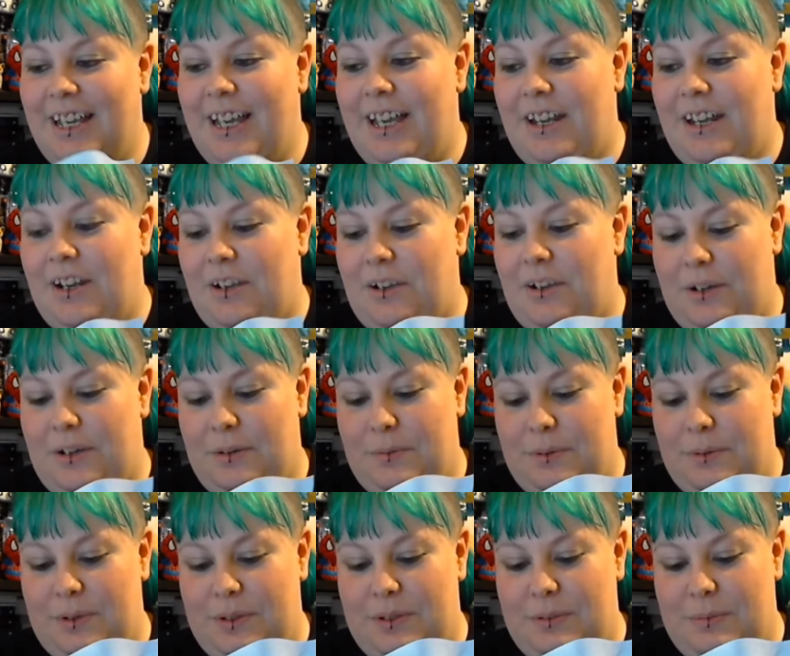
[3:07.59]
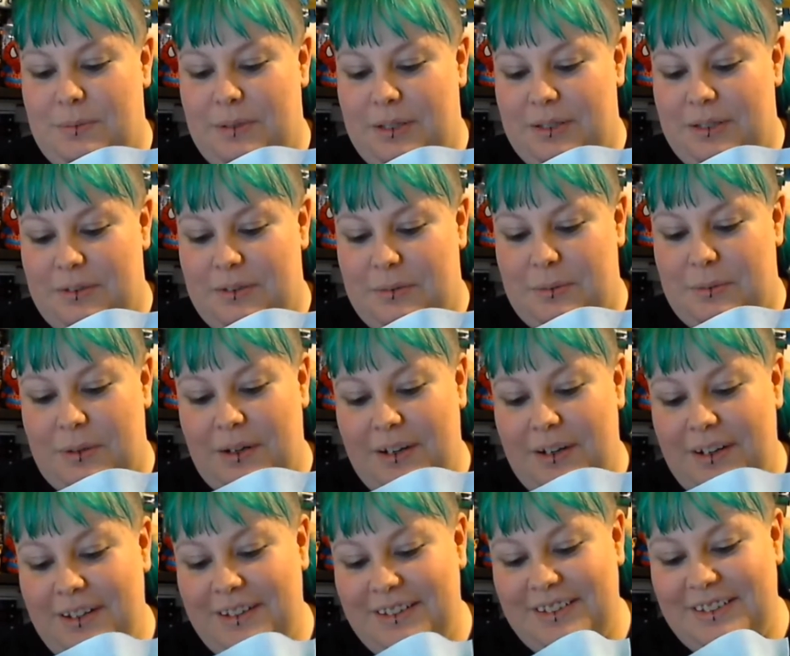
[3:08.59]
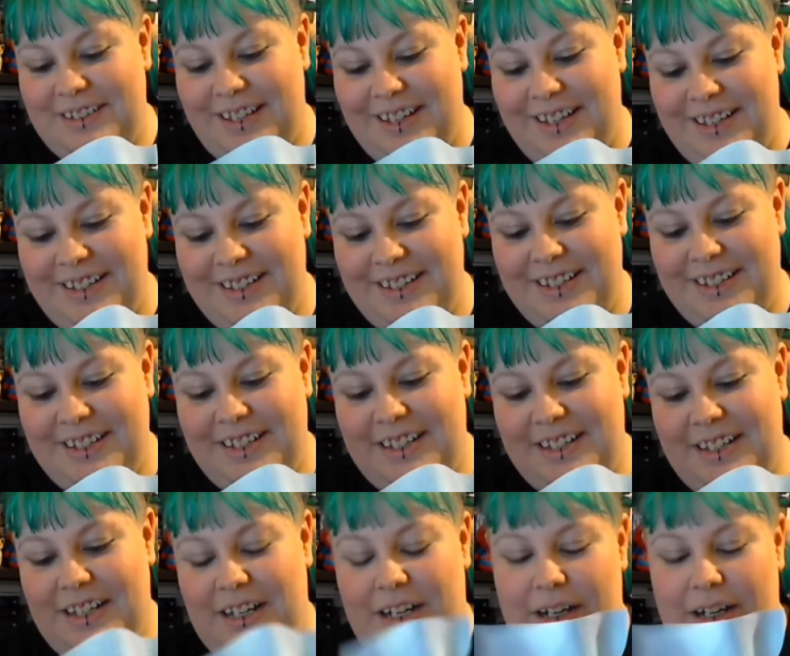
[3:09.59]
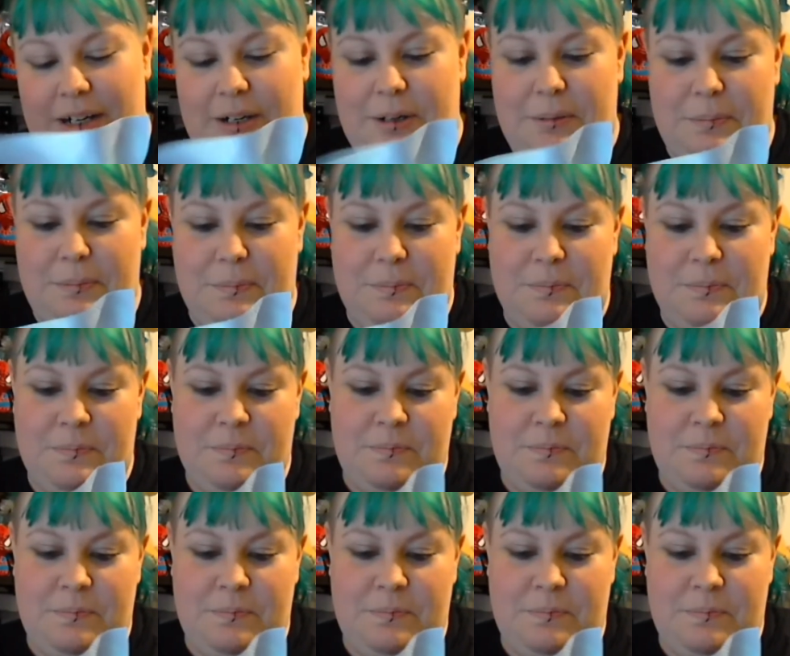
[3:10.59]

and I kind of want it to be a surprise, um,